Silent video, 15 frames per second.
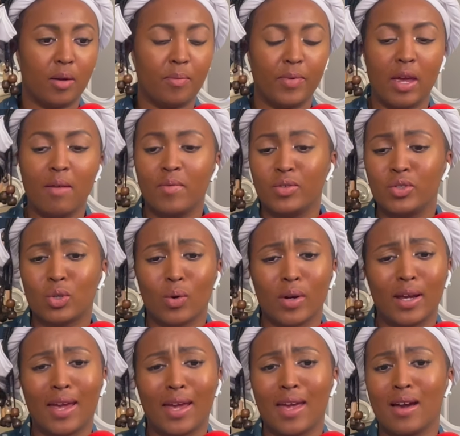
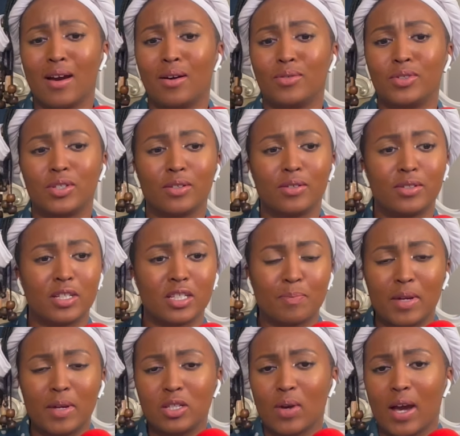inventory count to
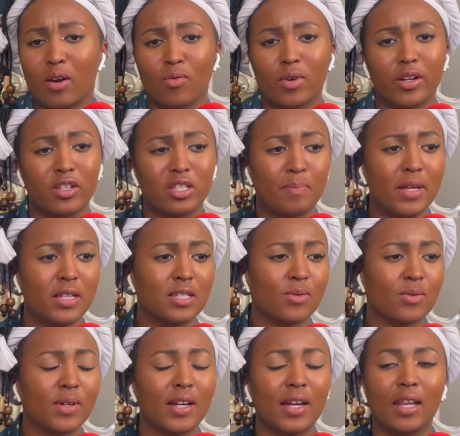how to run a
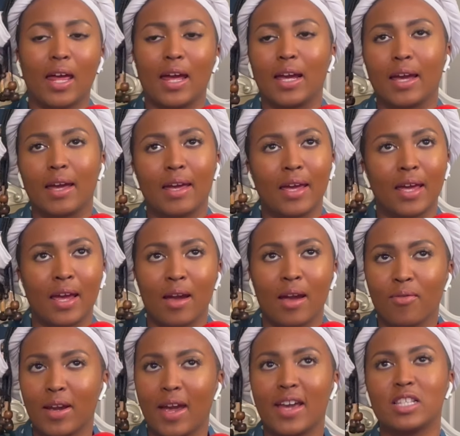dispensary. Like
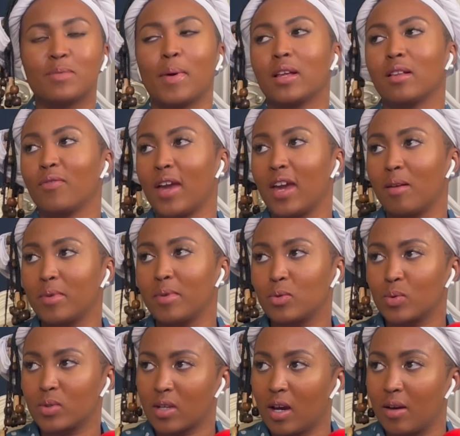every aspect of cannabis
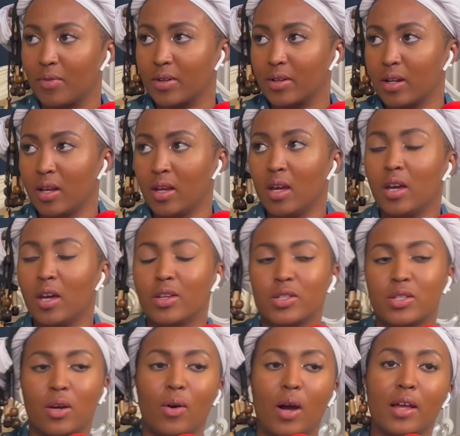was covered.
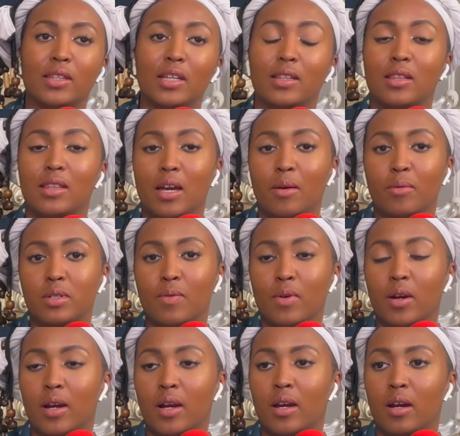So I think that was
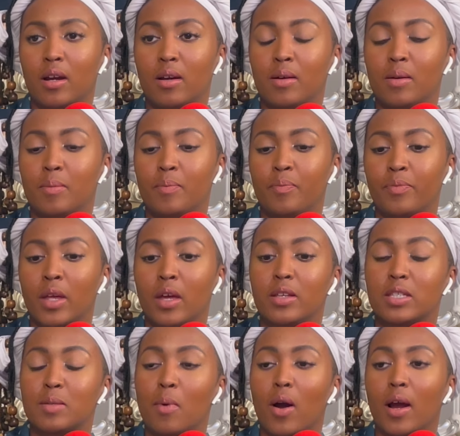very
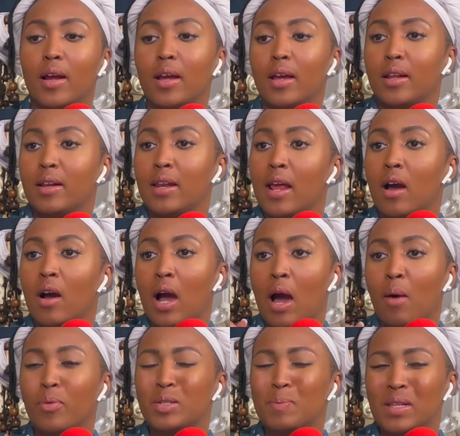smart. Now
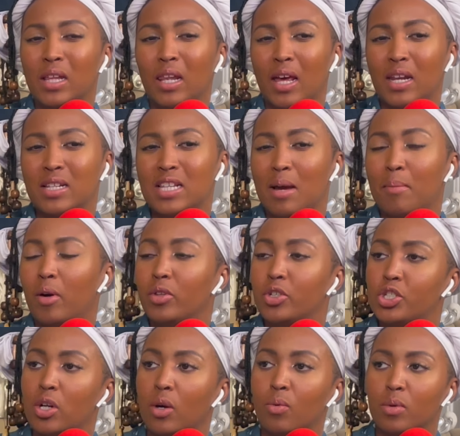I spent a lot of time on the
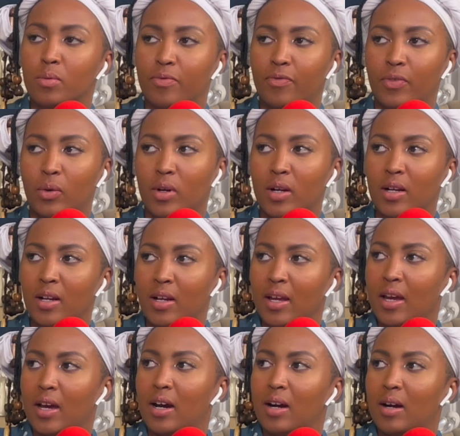showroom floor.
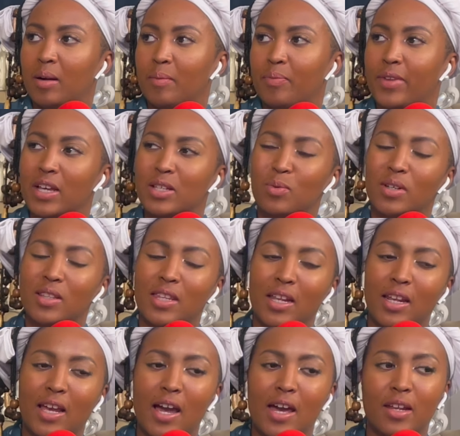That's one thing
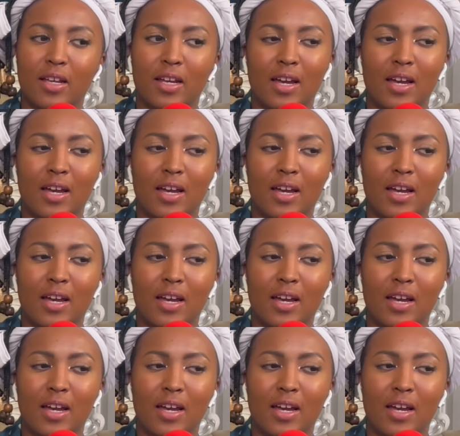that kind